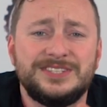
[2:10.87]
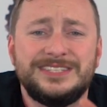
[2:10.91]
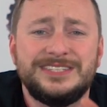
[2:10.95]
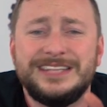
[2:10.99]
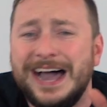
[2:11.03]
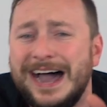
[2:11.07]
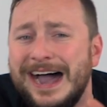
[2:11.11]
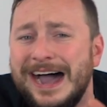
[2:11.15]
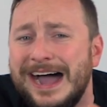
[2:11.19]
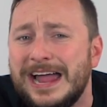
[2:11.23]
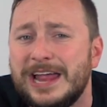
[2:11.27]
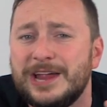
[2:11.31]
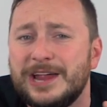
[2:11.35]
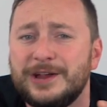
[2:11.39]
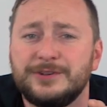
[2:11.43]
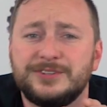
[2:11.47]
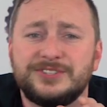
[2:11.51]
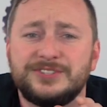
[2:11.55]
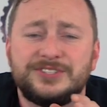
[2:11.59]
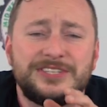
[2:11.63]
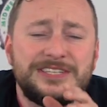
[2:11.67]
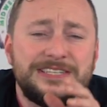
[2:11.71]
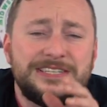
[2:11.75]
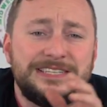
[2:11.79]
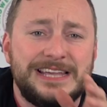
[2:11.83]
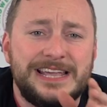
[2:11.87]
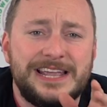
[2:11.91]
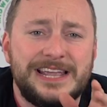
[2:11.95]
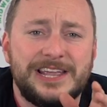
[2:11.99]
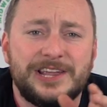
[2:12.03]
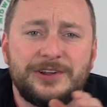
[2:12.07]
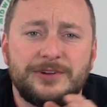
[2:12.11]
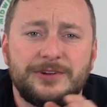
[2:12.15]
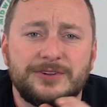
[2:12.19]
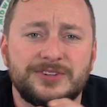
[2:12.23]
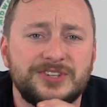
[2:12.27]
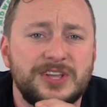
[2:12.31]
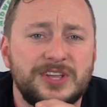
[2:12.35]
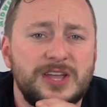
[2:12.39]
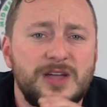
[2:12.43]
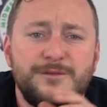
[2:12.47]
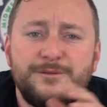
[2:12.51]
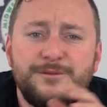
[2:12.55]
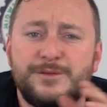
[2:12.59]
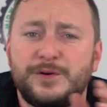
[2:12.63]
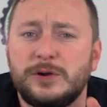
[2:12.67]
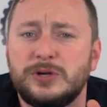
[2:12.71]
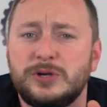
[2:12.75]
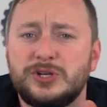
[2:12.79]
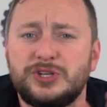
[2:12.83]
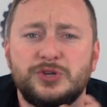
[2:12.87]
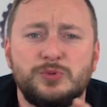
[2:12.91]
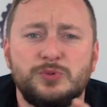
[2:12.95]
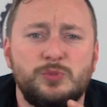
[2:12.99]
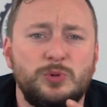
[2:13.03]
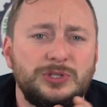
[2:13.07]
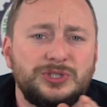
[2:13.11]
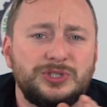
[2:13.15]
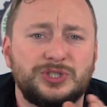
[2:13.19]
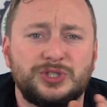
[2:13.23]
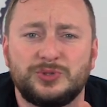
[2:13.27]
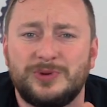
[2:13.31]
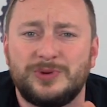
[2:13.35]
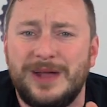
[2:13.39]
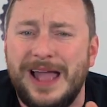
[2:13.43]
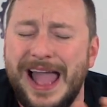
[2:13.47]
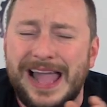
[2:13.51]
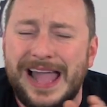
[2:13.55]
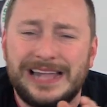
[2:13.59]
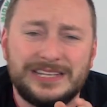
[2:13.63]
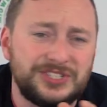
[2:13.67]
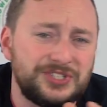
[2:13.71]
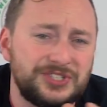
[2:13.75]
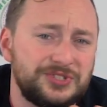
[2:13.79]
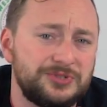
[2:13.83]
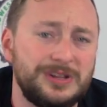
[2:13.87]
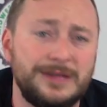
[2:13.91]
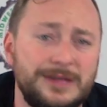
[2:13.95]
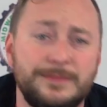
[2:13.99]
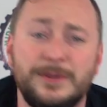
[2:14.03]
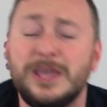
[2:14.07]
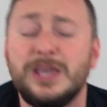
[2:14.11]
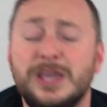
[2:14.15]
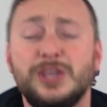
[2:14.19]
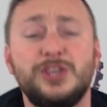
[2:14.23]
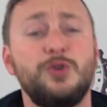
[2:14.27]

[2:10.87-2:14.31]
Tires, gears, virtual drag strip.